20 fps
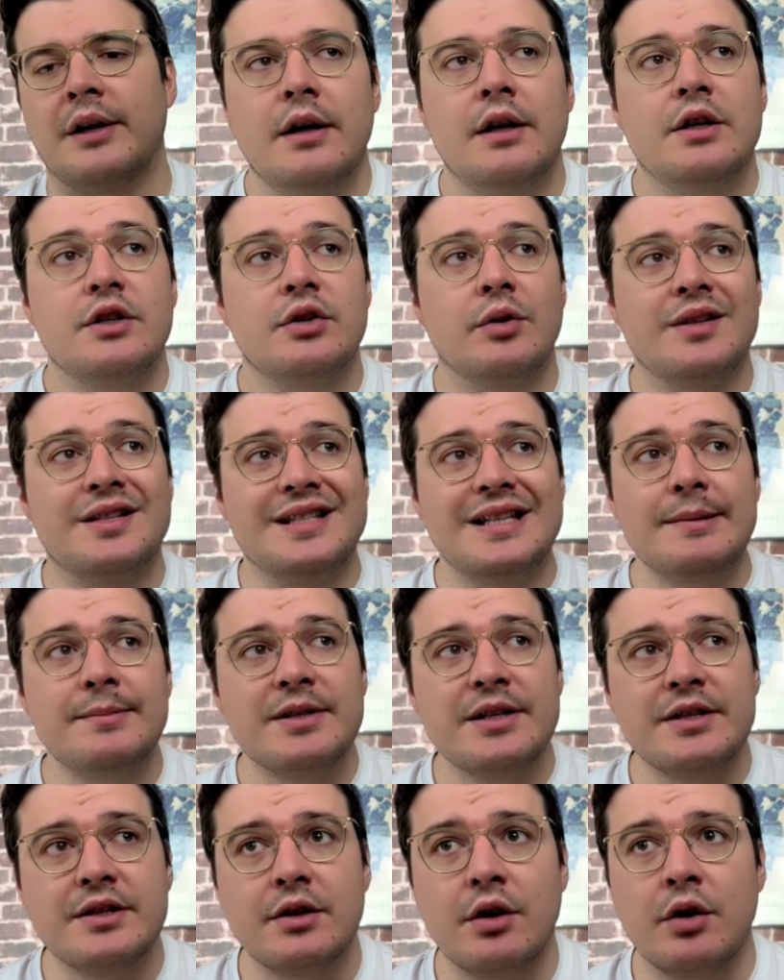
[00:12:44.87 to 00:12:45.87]
So it seems as
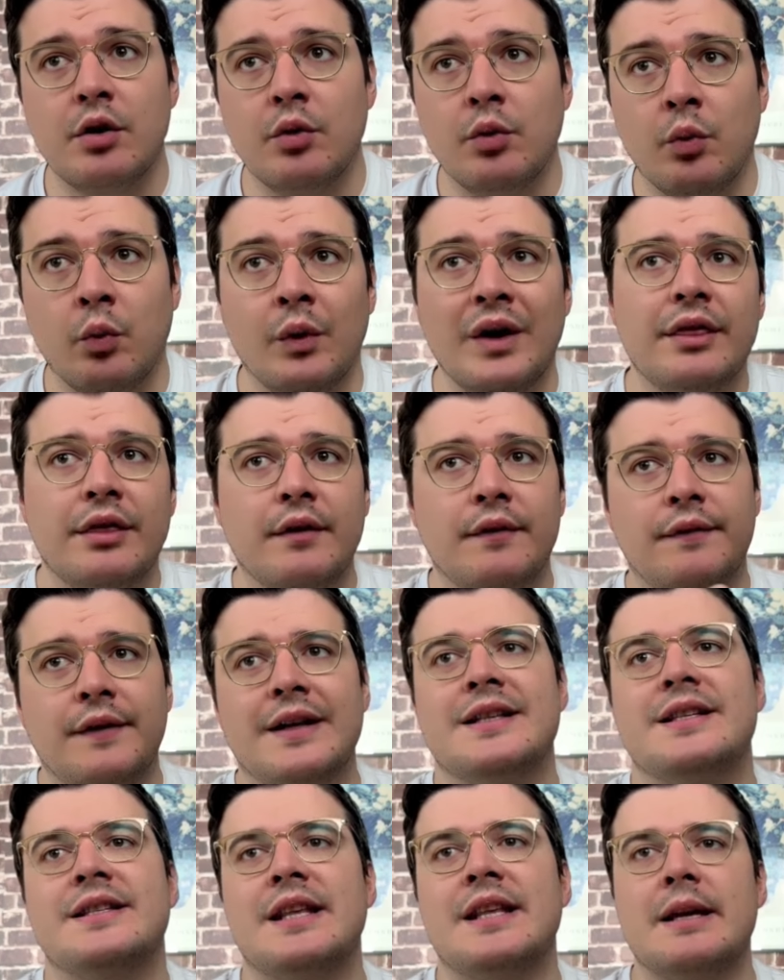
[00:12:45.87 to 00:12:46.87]
though with the Fed
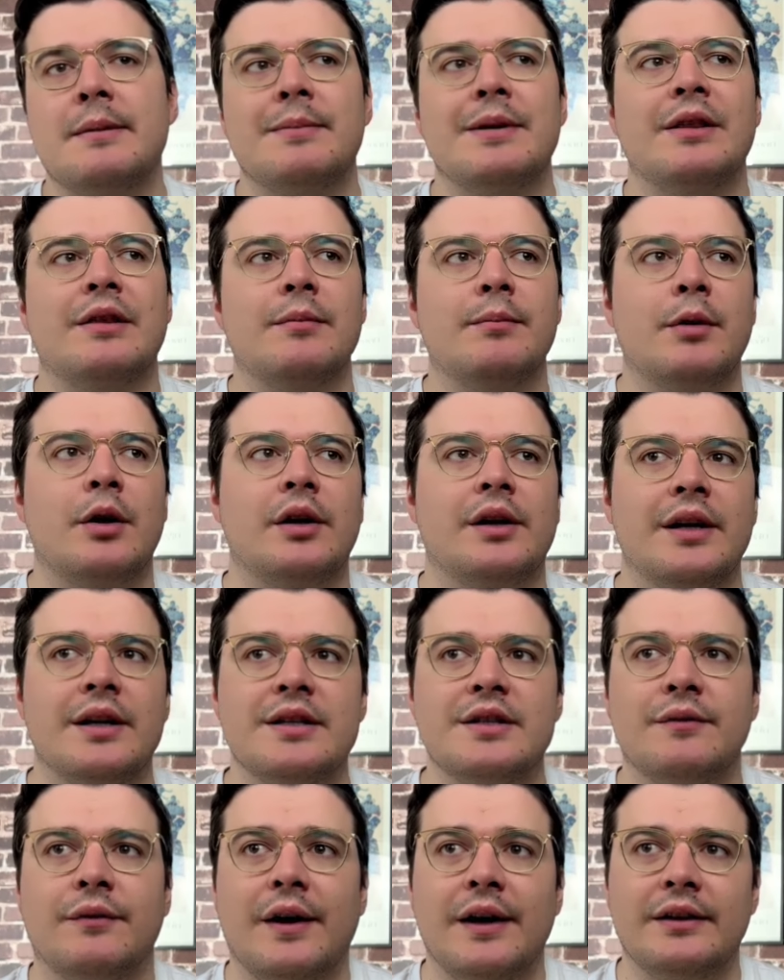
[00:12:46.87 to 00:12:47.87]
statement, the market is
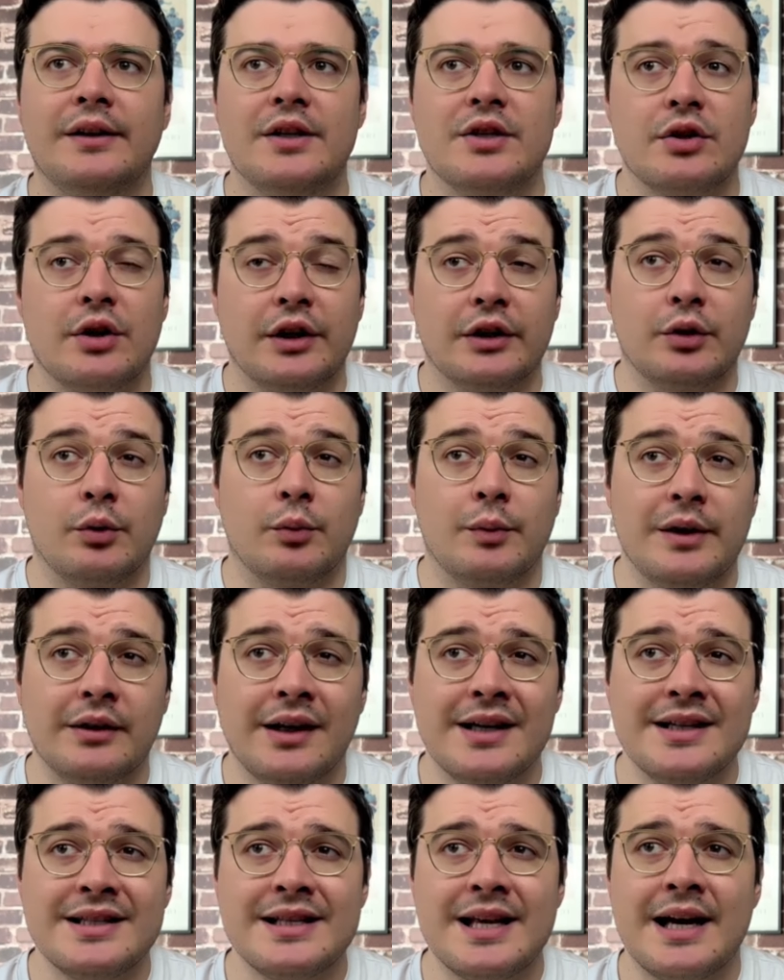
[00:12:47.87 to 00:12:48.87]
finally starting to realize
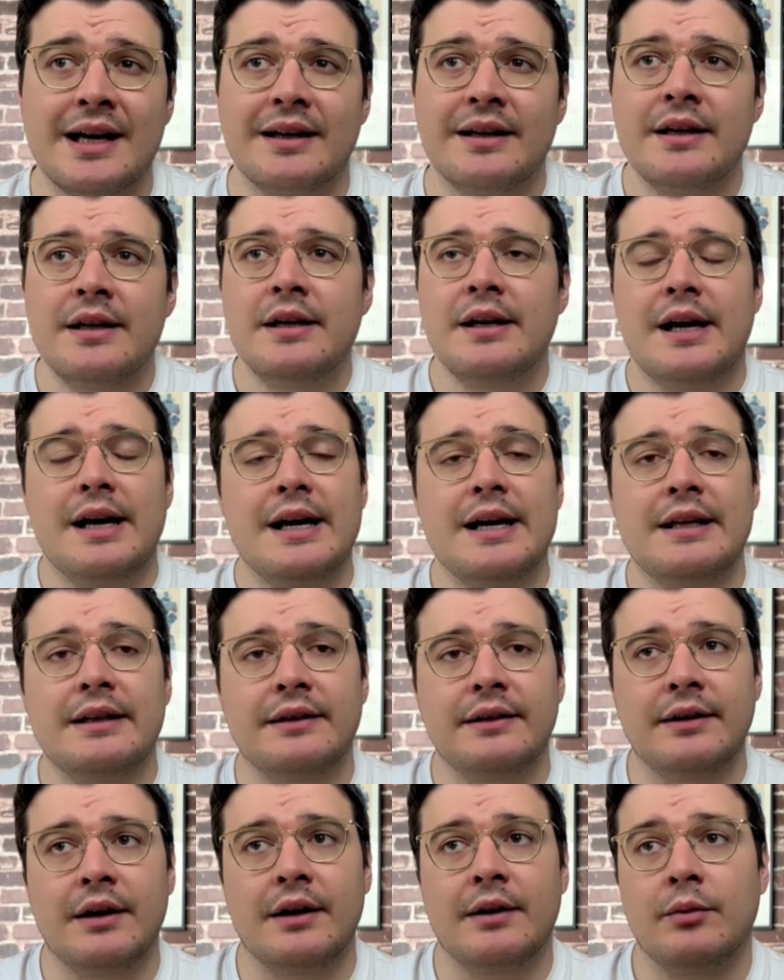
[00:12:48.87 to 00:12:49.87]
that, and
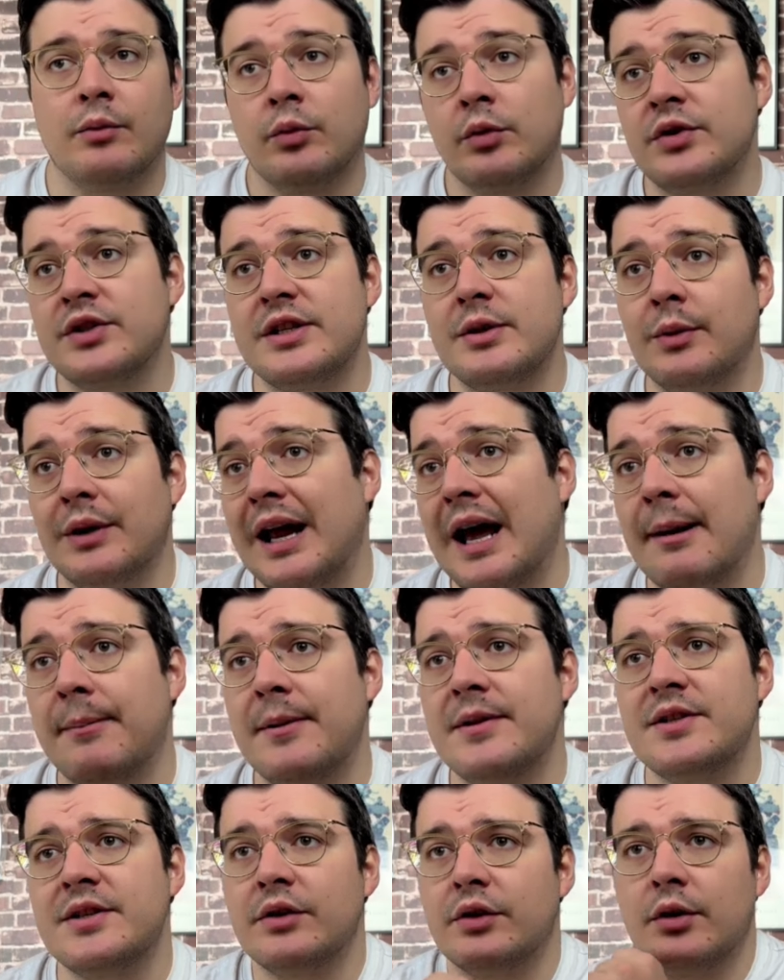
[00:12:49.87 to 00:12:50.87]
we'll see what happens
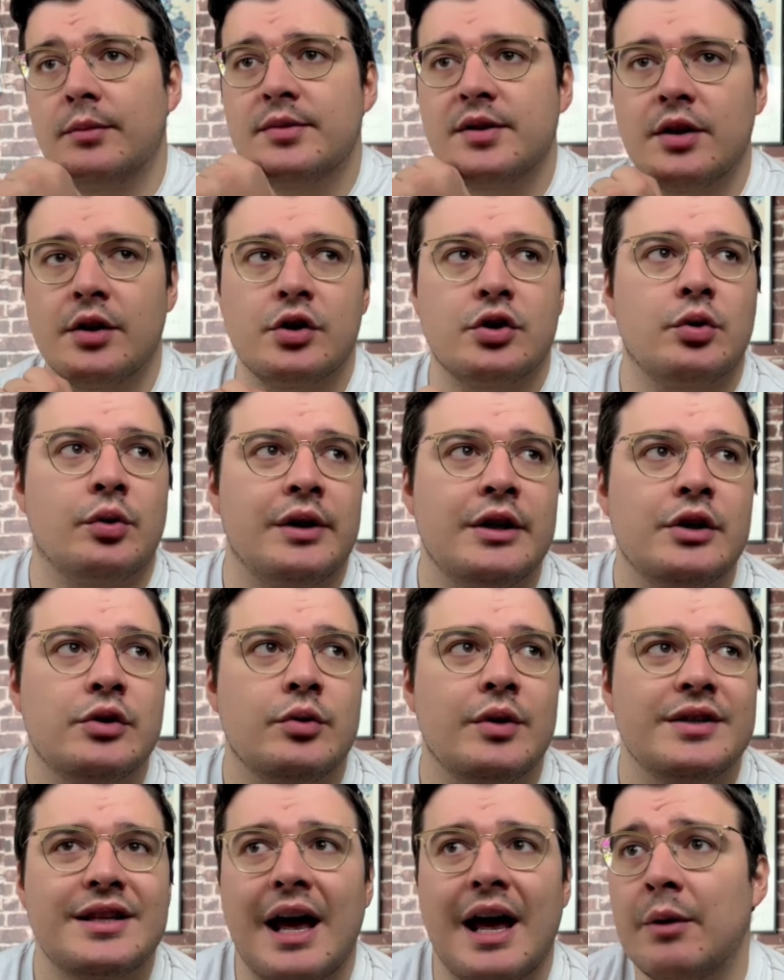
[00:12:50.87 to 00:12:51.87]
in terms of the short
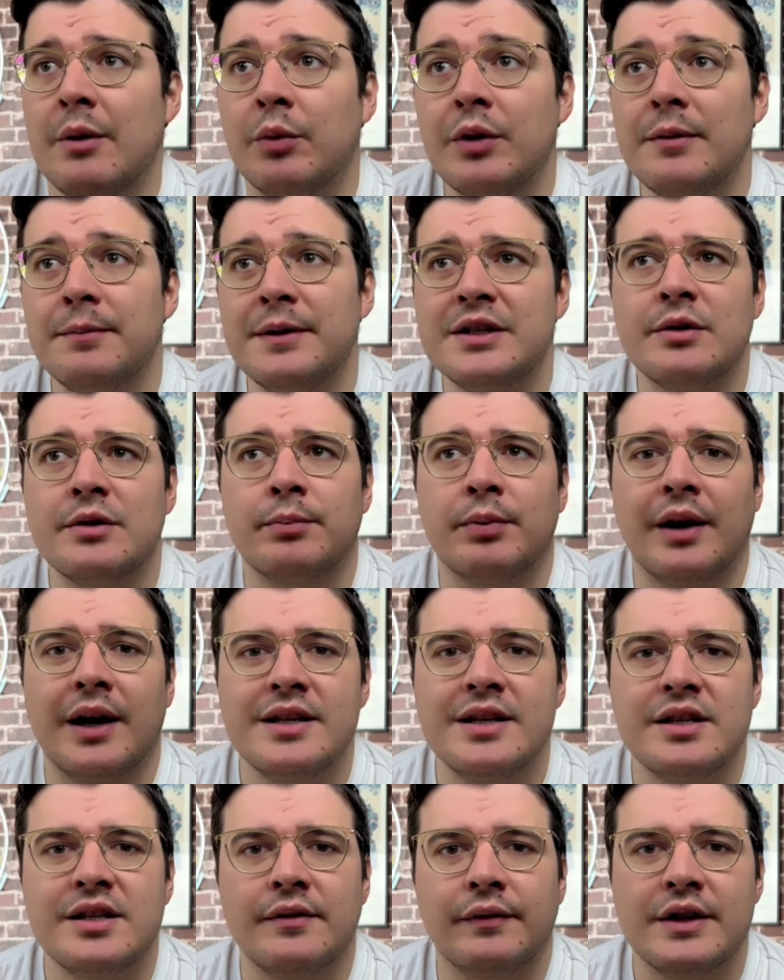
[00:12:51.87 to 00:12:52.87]
interest. I wouldn't be surprised
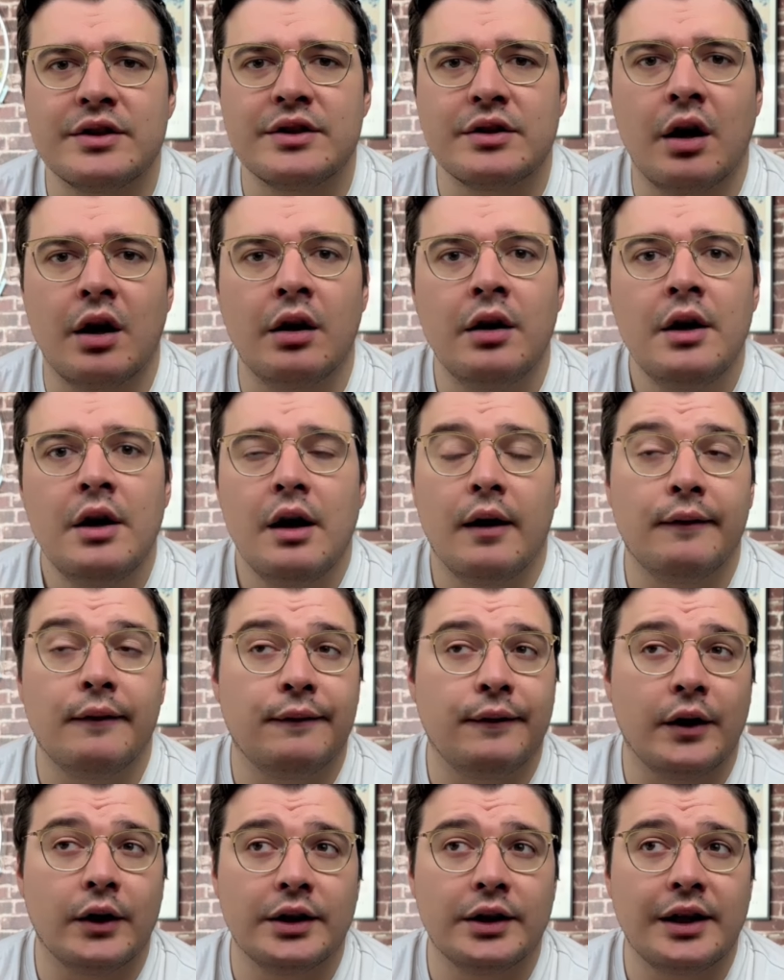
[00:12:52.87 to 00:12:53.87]
if I saw a
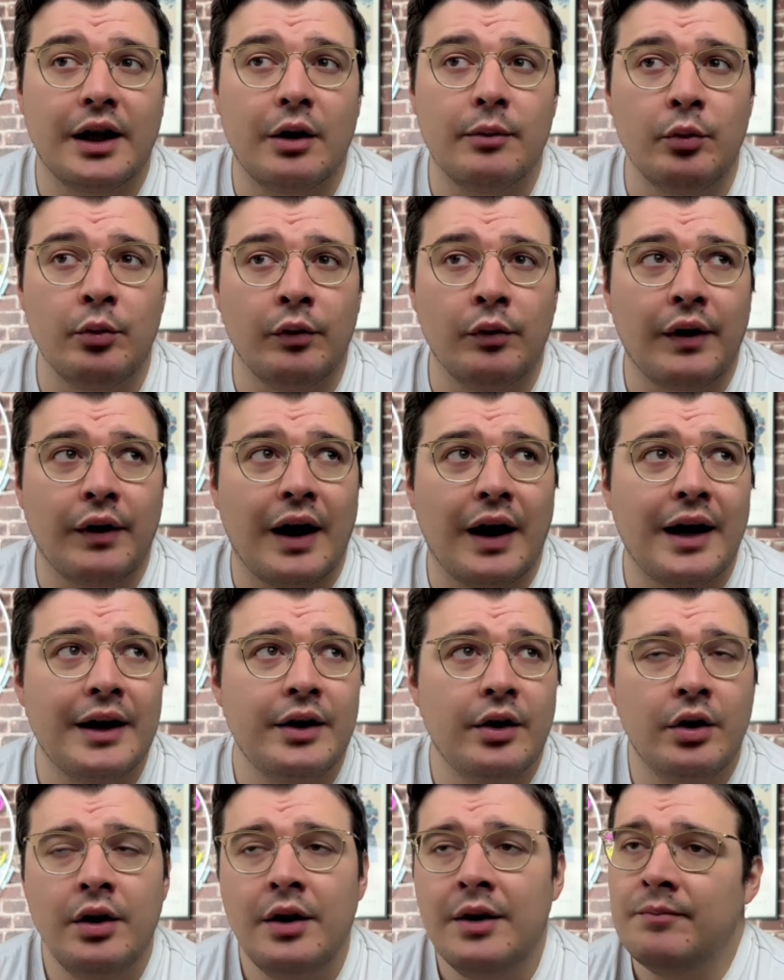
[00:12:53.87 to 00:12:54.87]
volatile move higher.